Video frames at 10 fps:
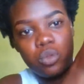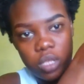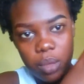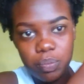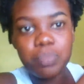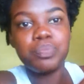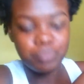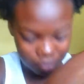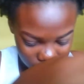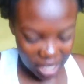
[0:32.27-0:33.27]
Yep. Mm -hmm.
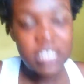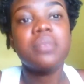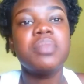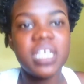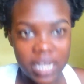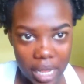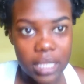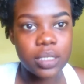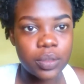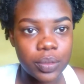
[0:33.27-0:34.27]
That's him being an
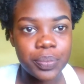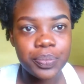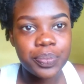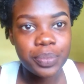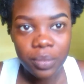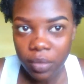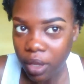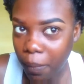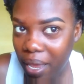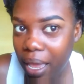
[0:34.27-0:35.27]
asshole.
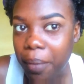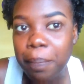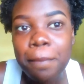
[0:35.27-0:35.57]
But yeah.